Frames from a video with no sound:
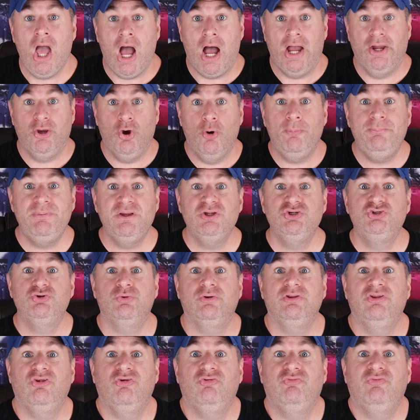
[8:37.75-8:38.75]
I hope you
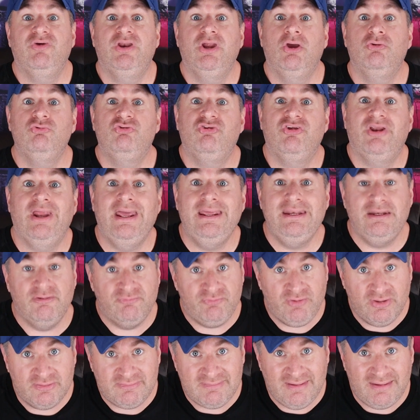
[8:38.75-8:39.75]
enjoyed this video today, and
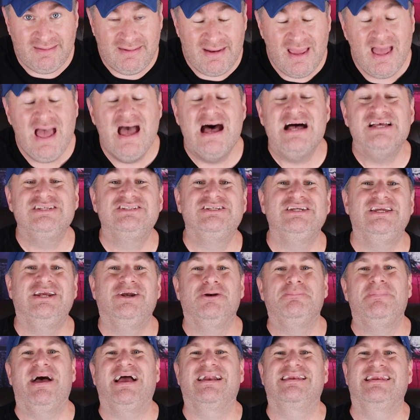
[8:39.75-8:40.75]
if you did, I'll see you
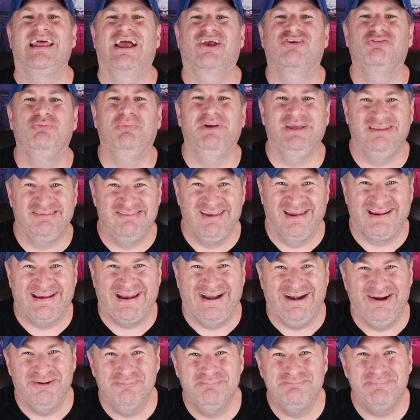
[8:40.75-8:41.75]
here back next week. Take
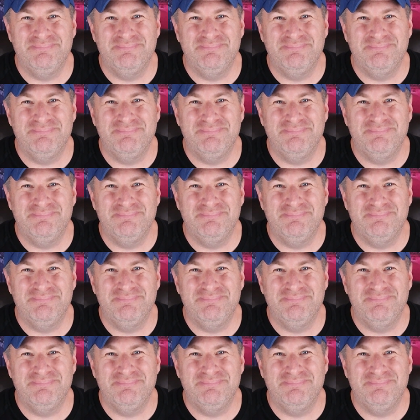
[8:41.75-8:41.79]
care.